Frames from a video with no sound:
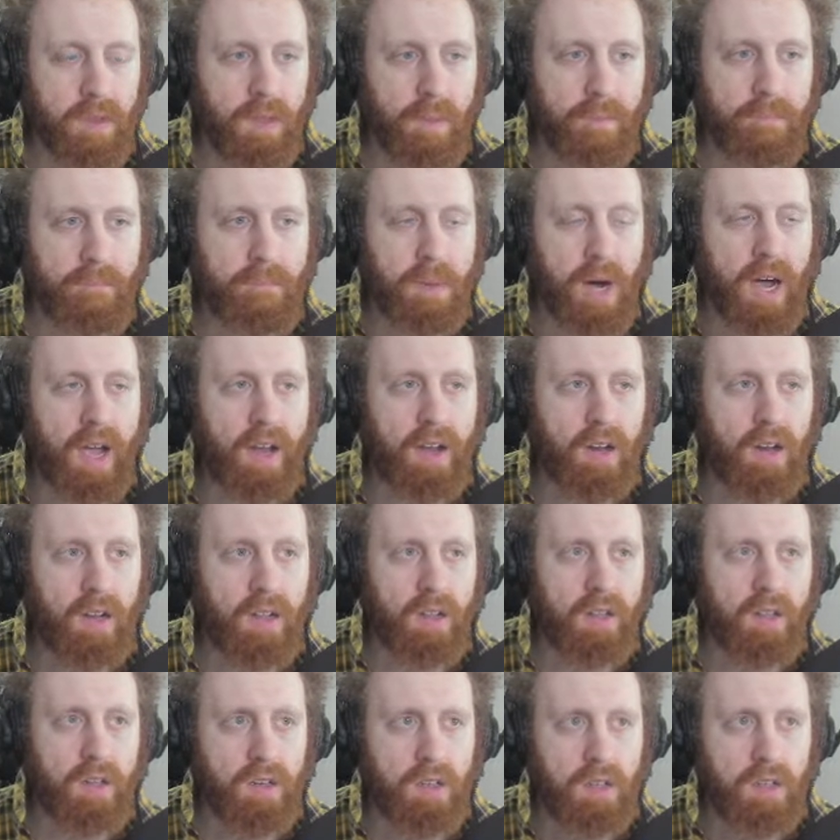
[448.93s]
But
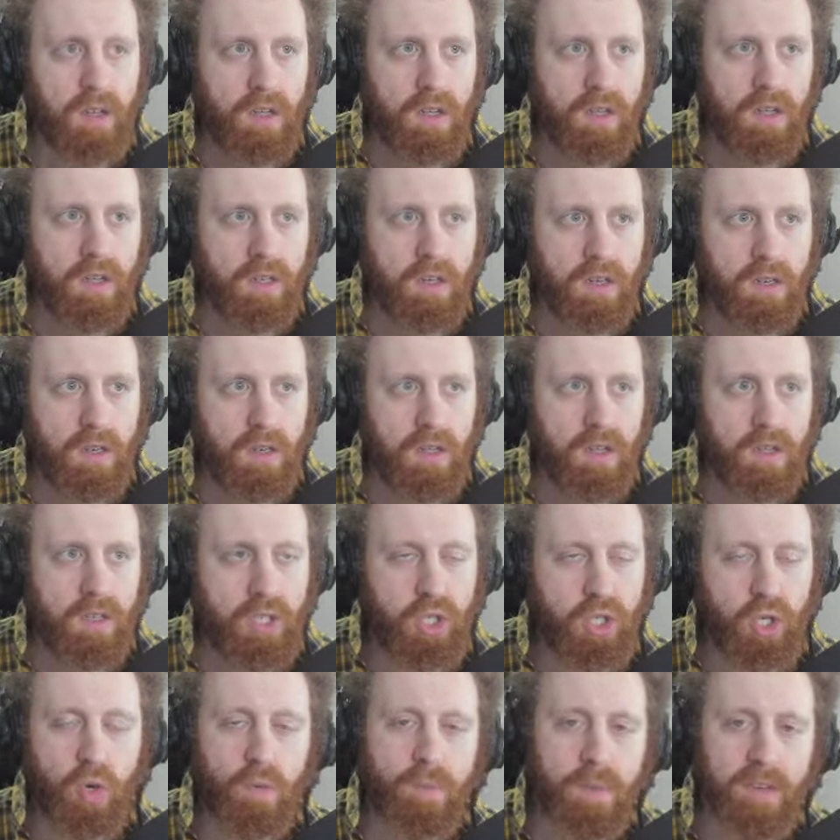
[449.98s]

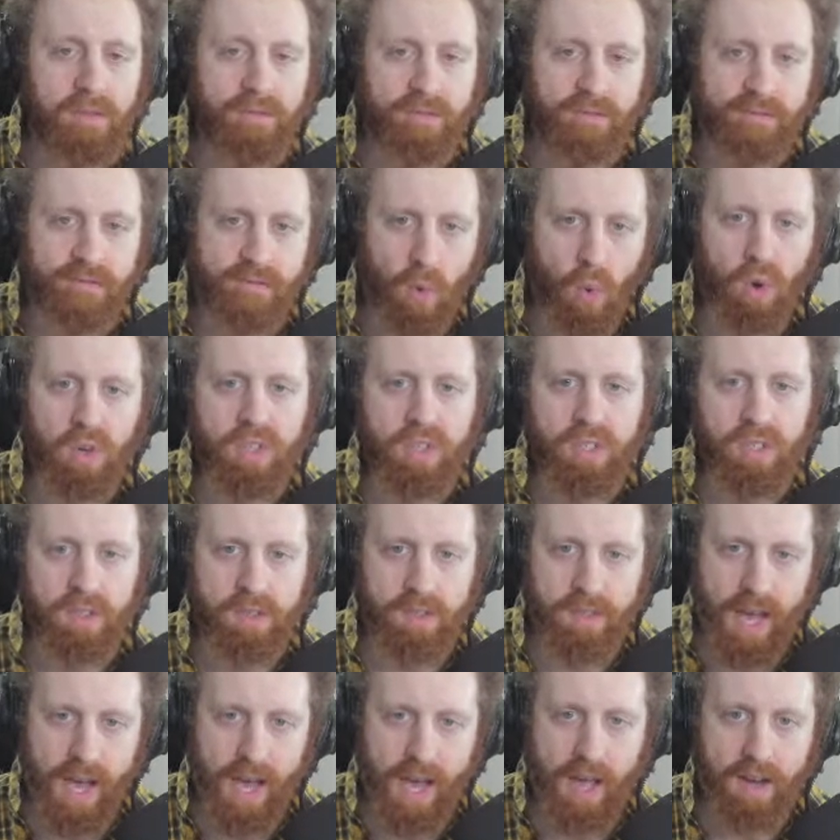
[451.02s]
2P
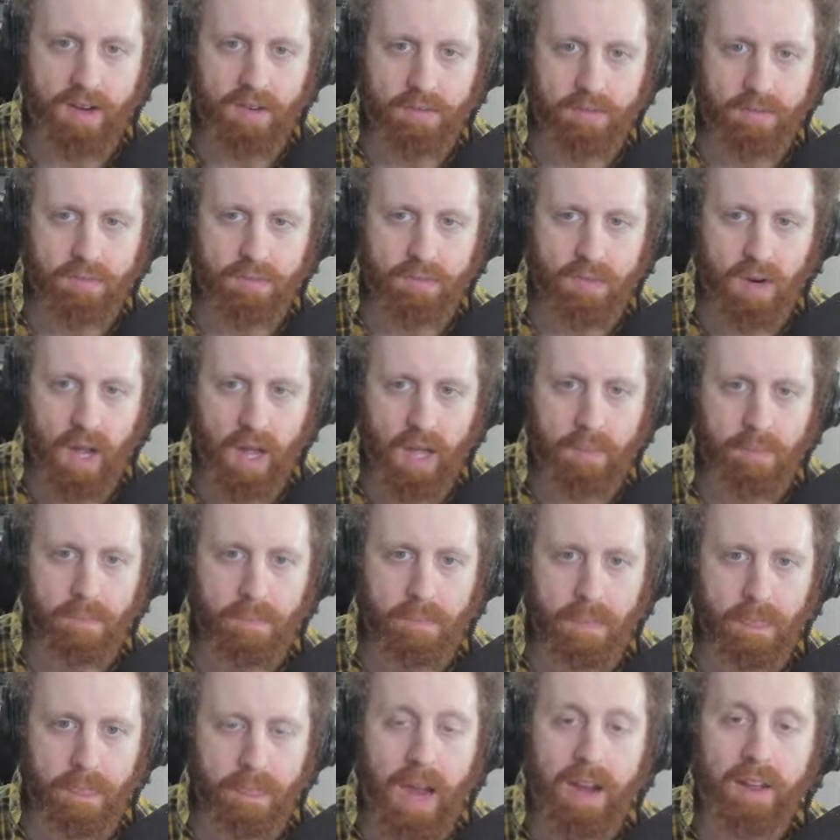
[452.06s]
forces that, right?
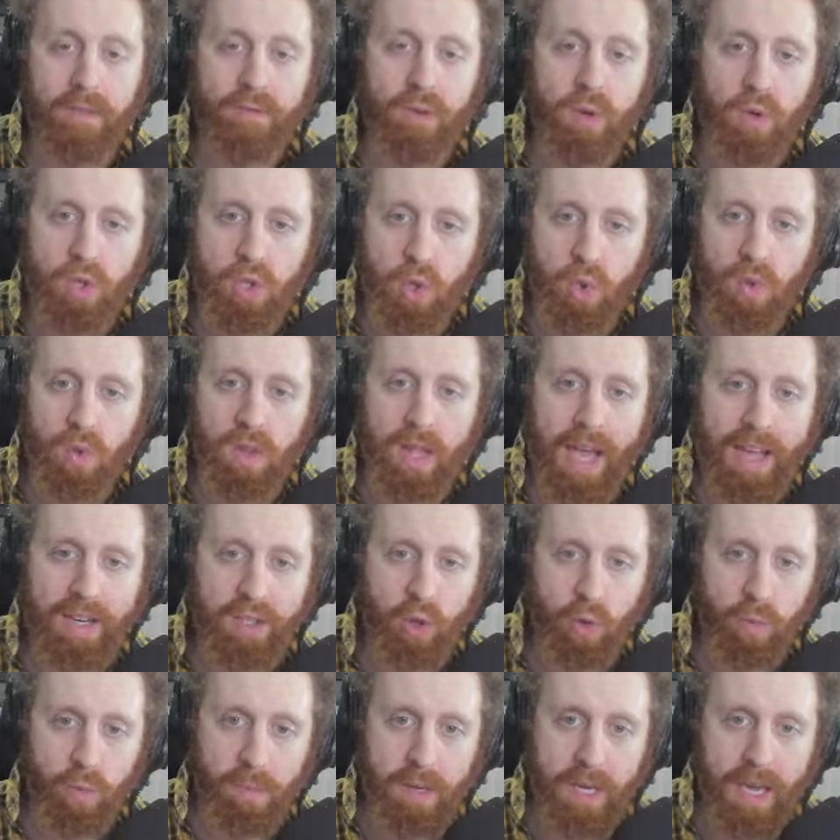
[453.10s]
And if you do land
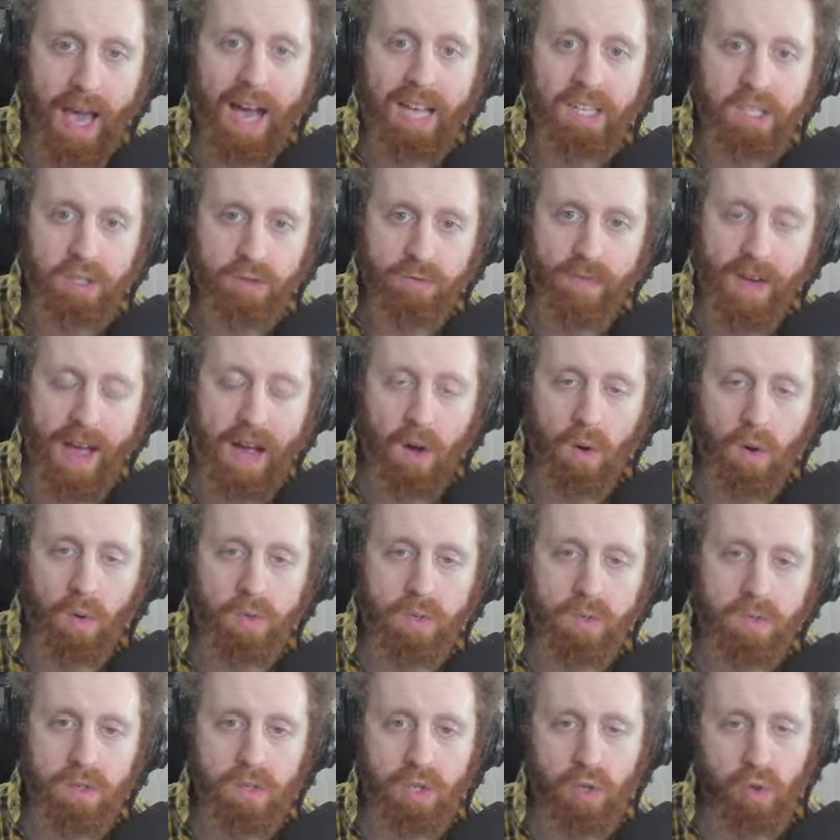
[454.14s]
2P as
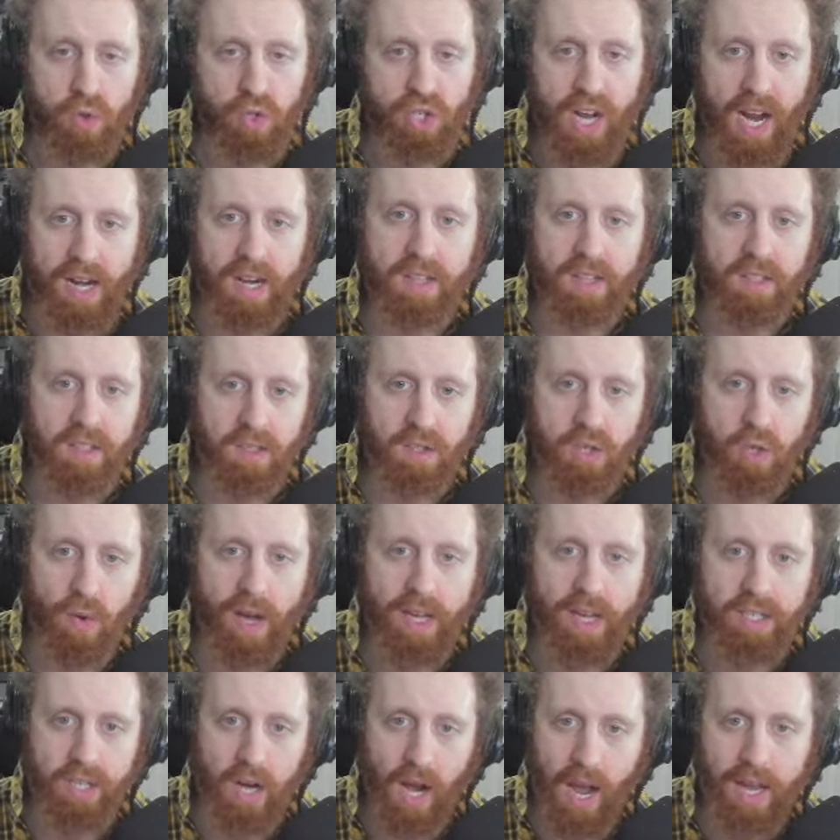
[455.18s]
Faust, you chain into
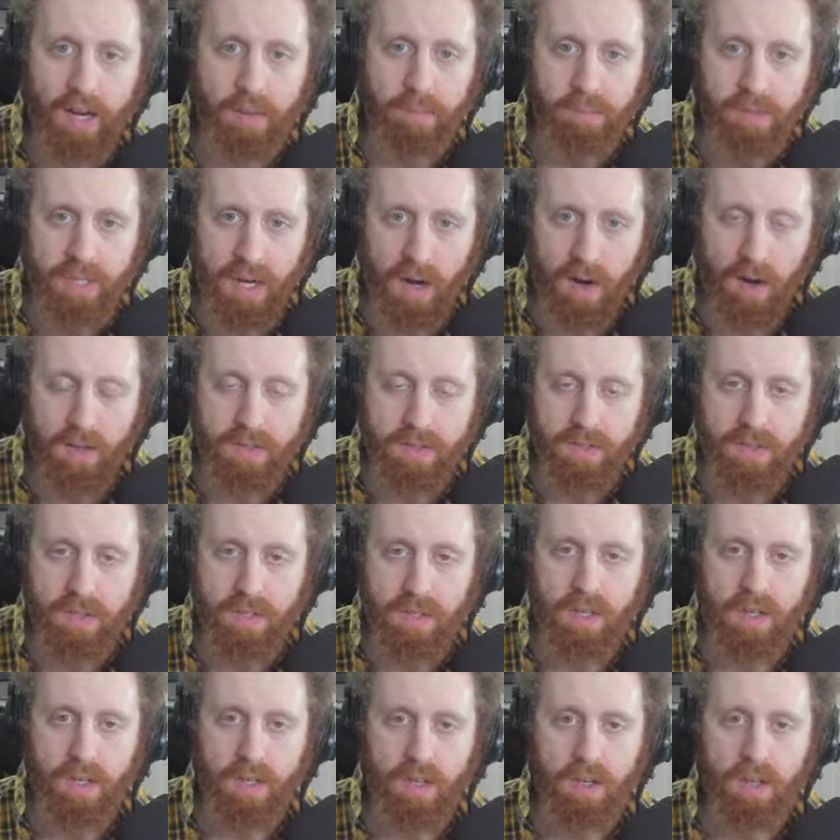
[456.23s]
2H item toss.
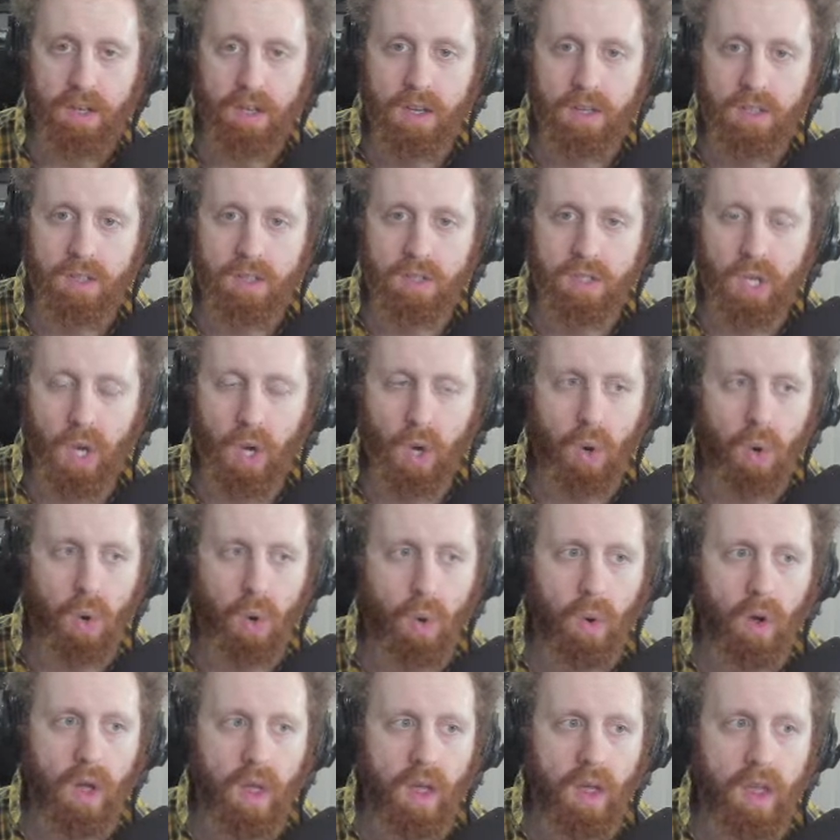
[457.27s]

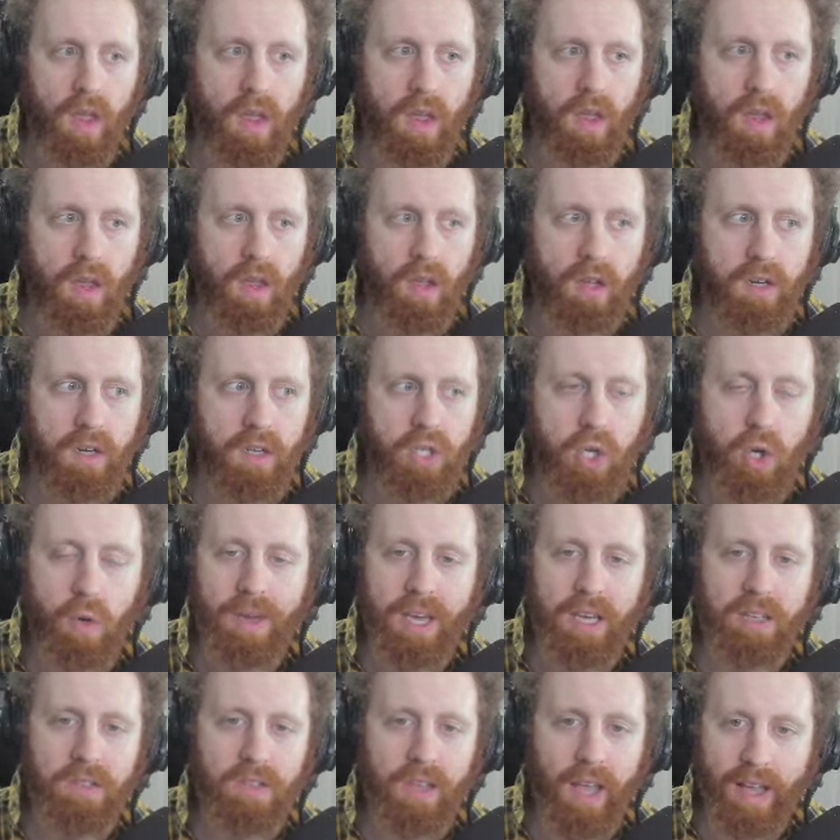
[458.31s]
So
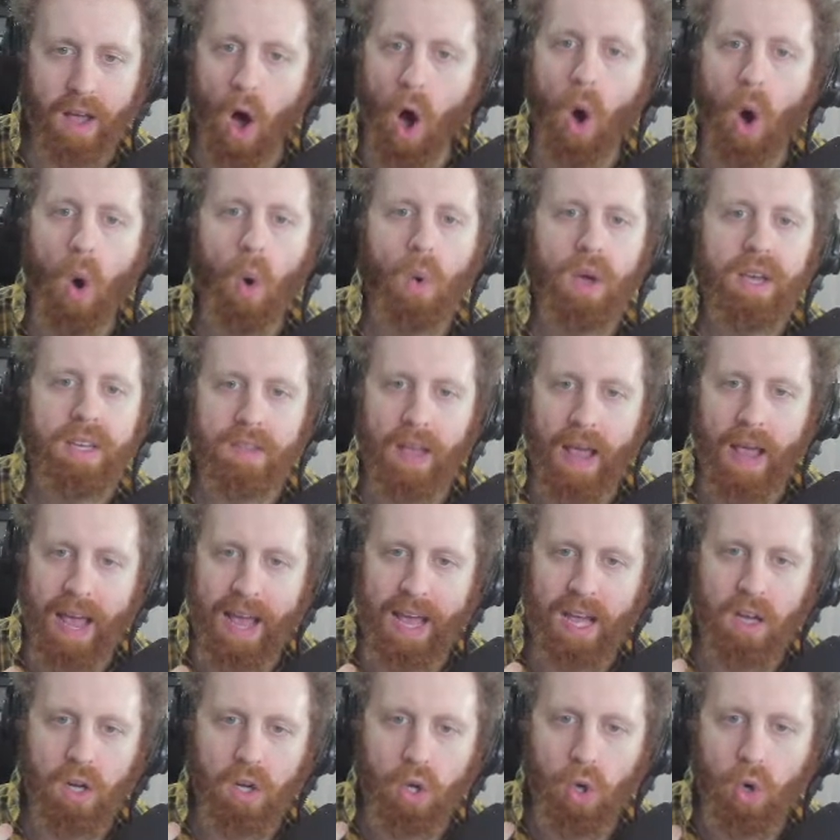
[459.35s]
2P is like always
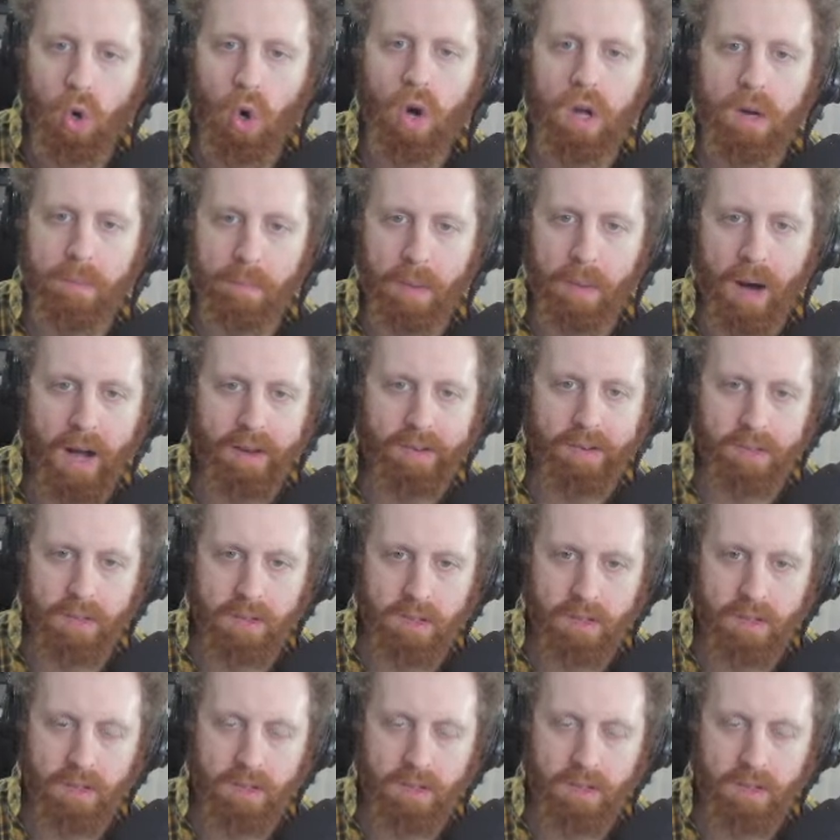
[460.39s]
a good button